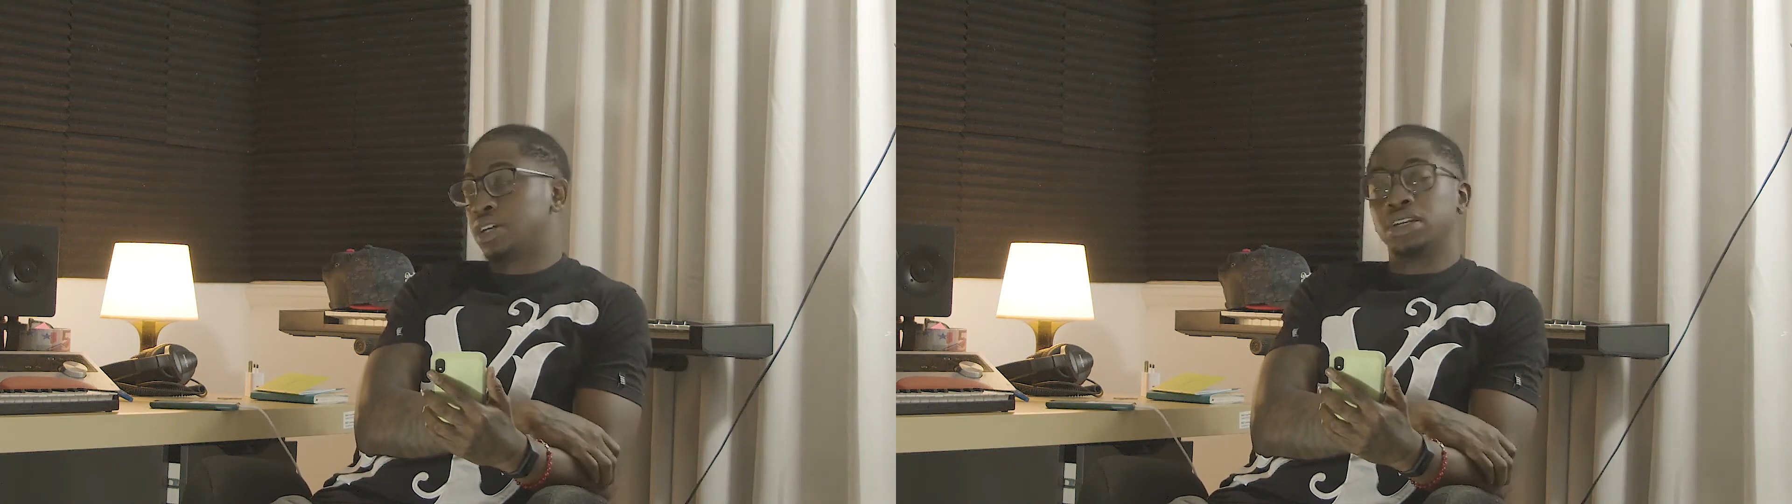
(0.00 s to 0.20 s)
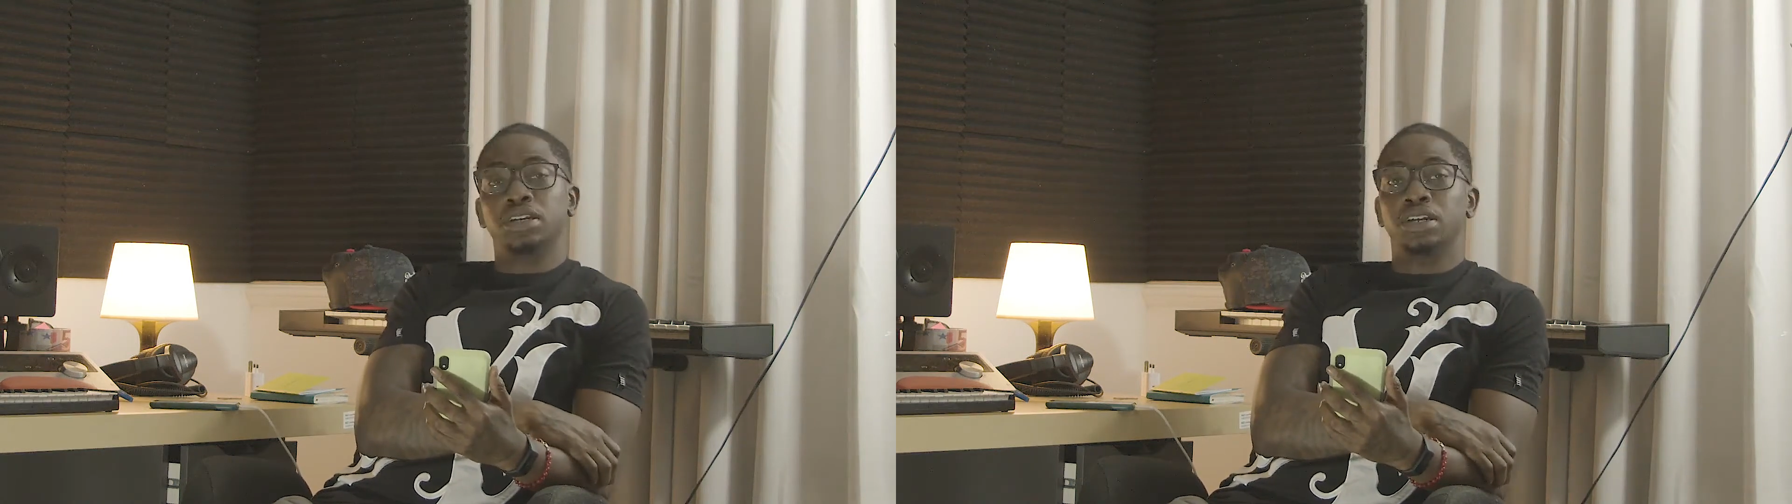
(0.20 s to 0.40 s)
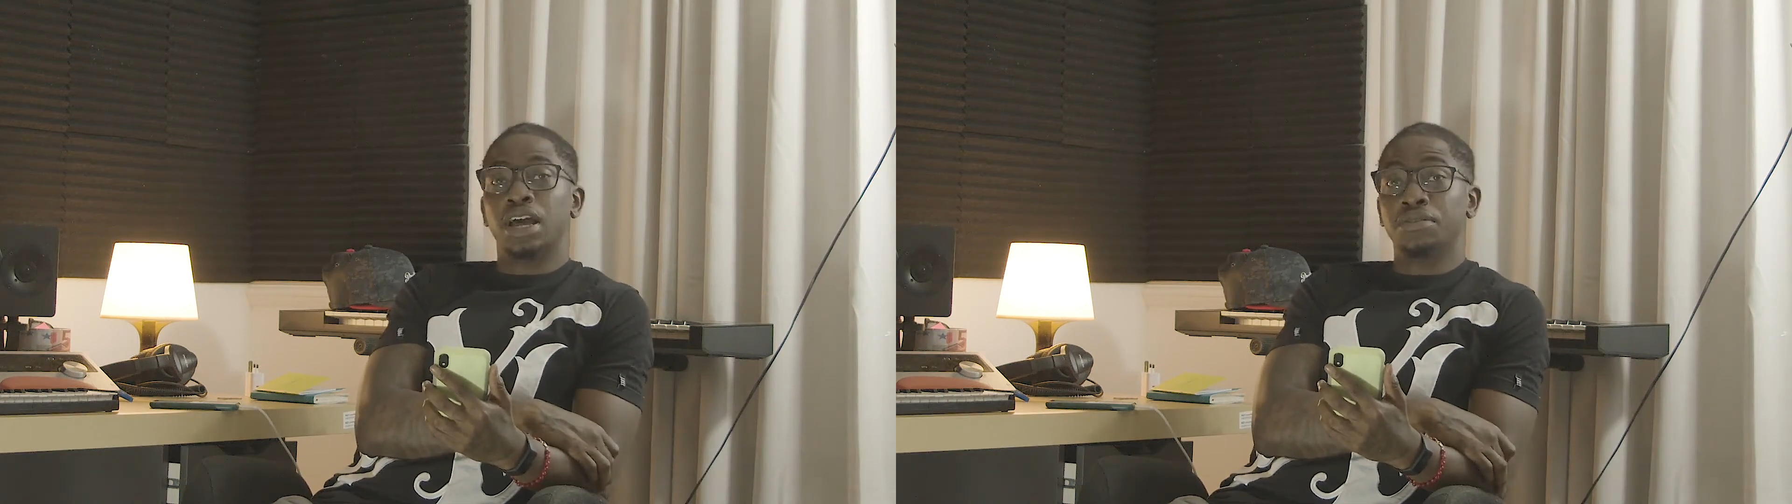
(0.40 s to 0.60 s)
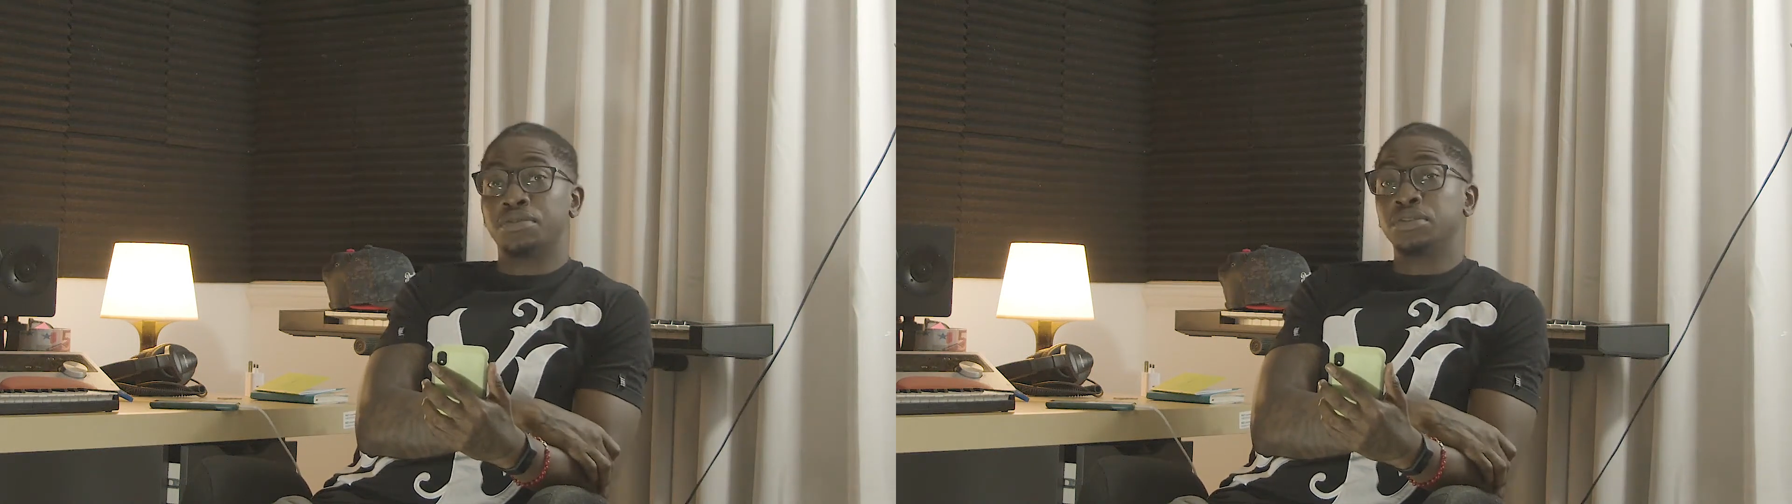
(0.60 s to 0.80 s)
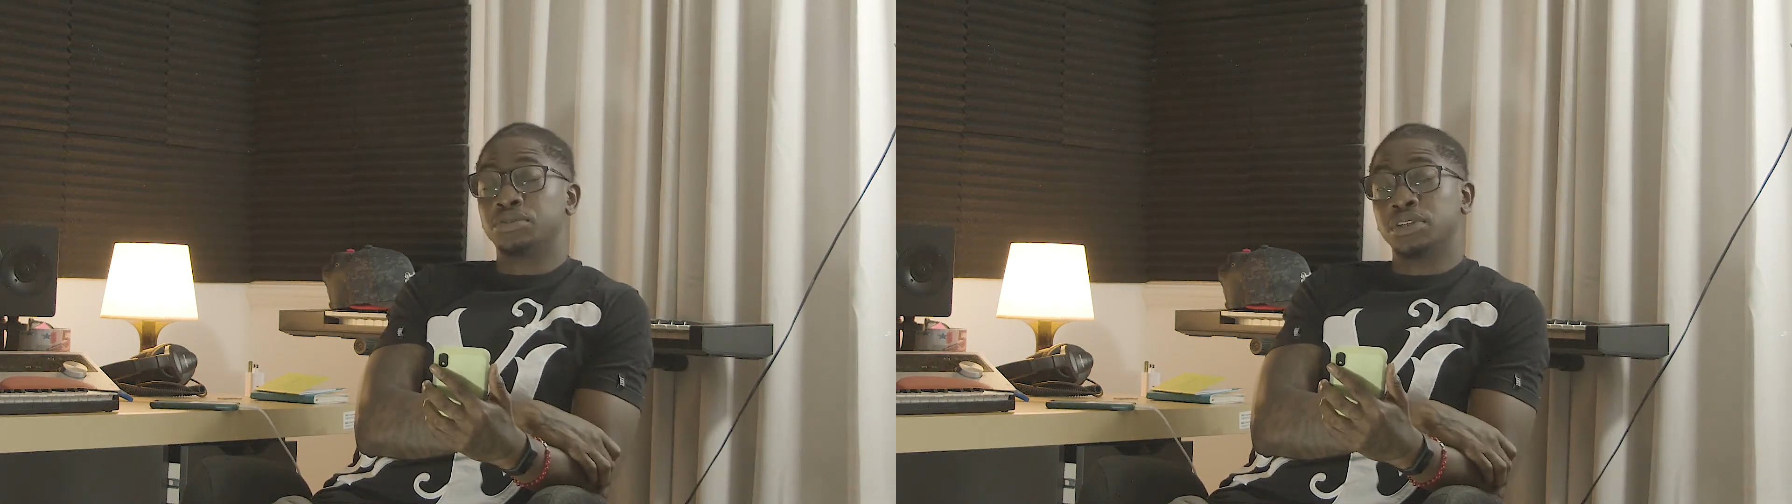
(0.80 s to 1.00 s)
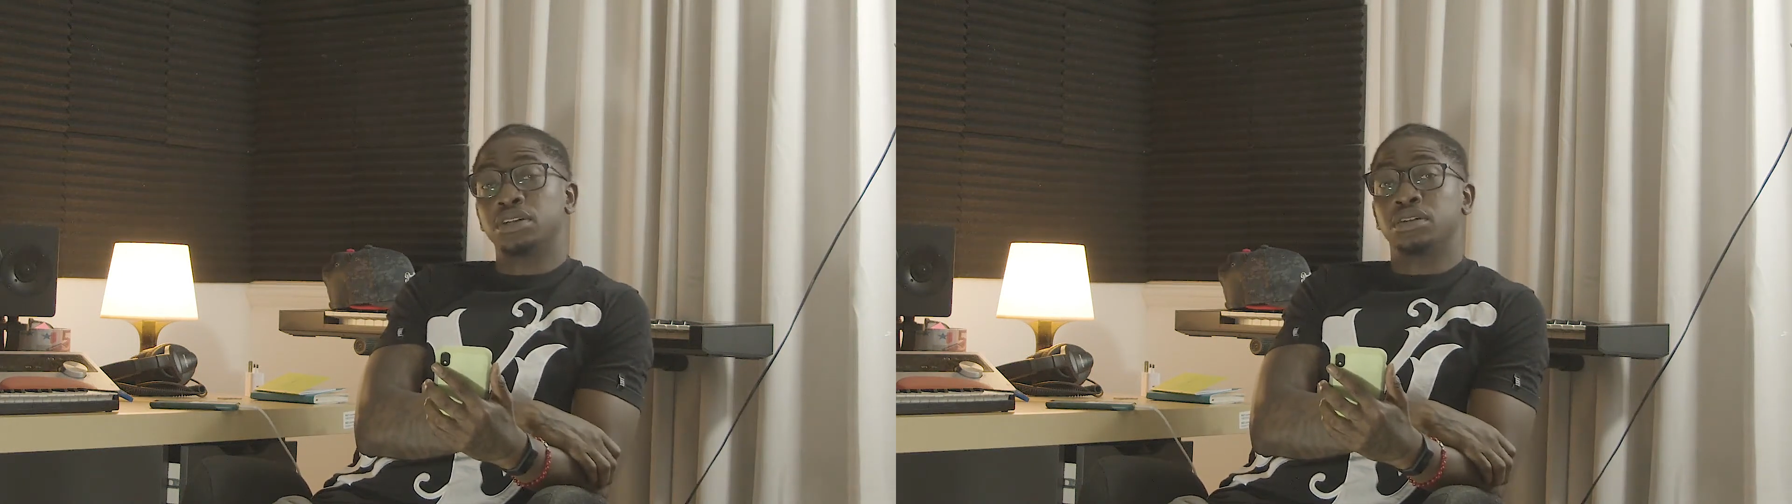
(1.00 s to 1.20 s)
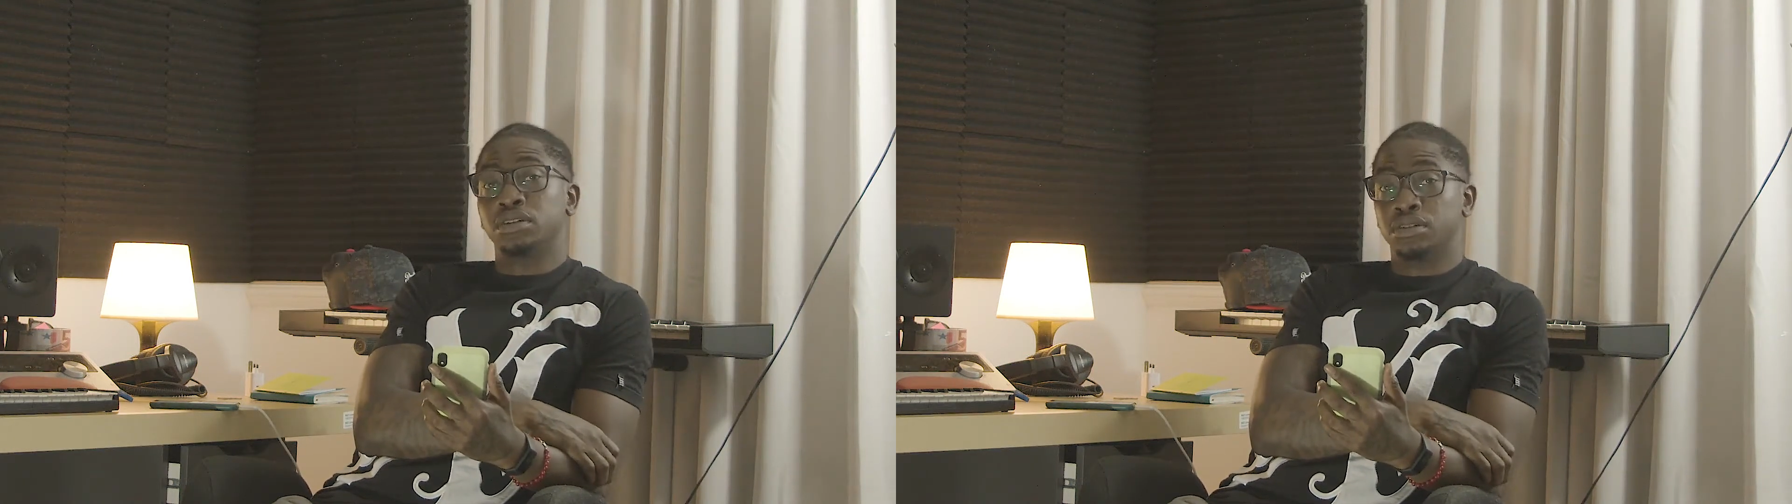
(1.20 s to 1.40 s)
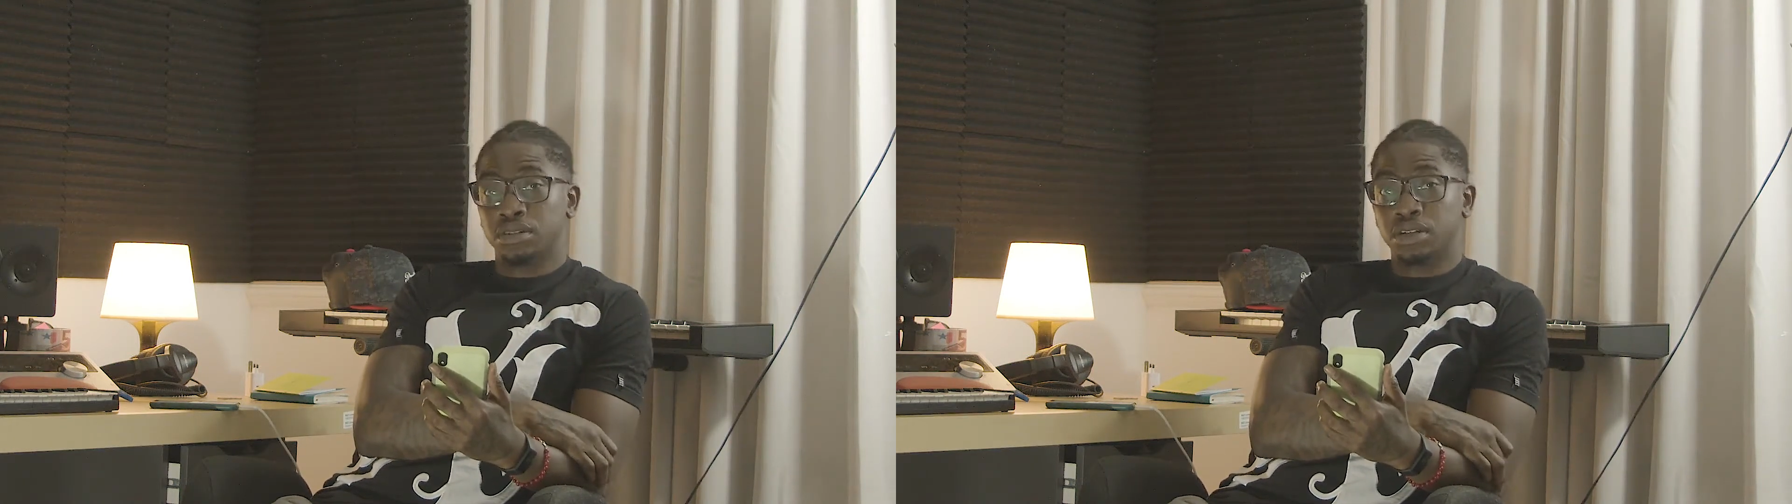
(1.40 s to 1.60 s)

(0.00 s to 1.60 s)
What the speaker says: And like, it feels really good.